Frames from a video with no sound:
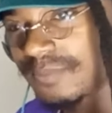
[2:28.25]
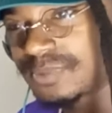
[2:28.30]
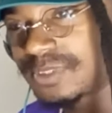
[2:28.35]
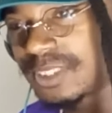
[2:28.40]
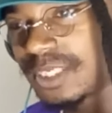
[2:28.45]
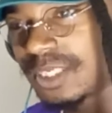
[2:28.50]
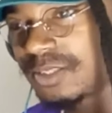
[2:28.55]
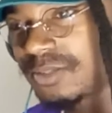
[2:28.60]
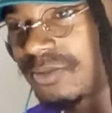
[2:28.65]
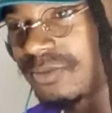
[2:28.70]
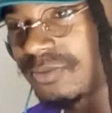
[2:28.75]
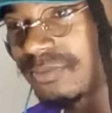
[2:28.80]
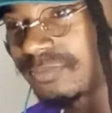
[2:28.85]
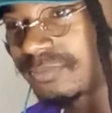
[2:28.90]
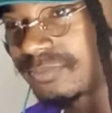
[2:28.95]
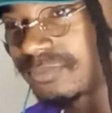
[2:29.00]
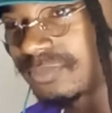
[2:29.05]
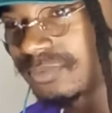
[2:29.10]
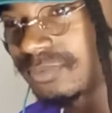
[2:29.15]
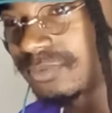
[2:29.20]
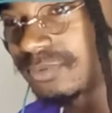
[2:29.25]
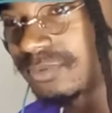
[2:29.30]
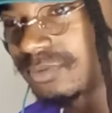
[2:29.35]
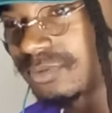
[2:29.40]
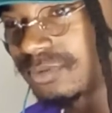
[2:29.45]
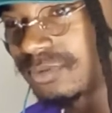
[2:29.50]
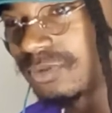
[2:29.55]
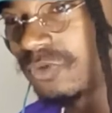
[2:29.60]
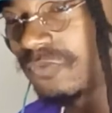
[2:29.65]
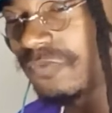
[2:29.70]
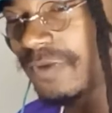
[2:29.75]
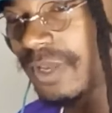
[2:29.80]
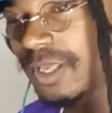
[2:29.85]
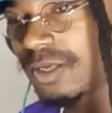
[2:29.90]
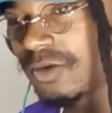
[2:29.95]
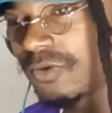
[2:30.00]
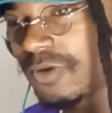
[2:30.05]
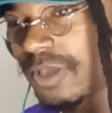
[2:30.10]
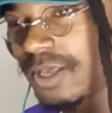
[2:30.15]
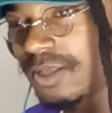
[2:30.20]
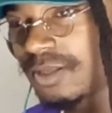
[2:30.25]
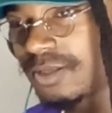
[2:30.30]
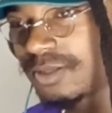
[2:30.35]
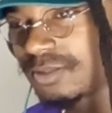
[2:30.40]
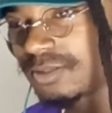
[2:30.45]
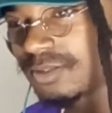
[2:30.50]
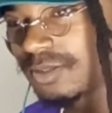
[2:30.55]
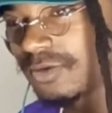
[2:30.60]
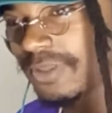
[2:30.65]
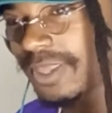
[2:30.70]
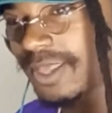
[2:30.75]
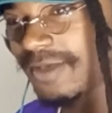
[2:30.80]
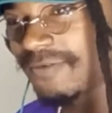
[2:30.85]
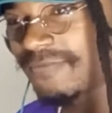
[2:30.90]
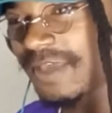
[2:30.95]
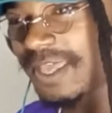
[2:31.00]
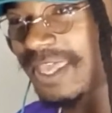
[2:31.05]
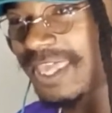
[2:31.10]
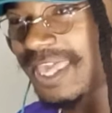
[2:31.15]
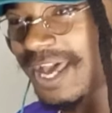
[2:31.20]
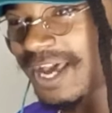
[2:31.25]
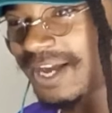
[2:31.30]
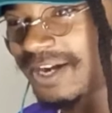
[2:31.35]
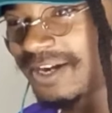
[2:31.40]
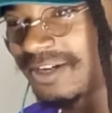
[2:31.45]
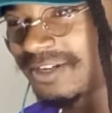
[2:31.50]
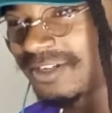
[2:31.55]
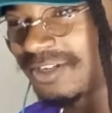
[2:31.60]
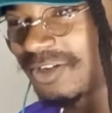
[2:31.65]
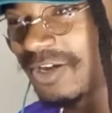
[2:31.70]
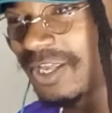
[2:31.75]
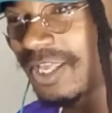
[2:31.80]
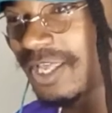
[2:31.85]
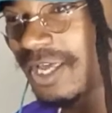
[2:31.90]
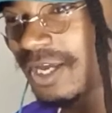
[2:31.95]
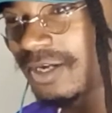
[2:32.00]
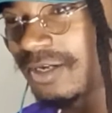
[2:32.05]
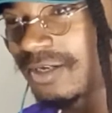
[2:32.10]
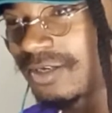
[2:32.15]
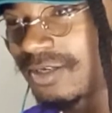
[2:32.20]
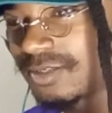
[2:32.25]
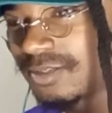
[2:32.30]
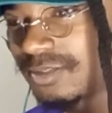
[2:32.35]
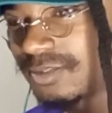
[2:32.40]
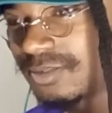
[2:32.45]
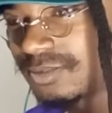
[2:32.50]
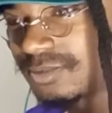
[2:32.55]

I'm telling you. Oh, fake. Oh, yeah. Oh, yeah. Fake. He out of there. Oh, he out of there.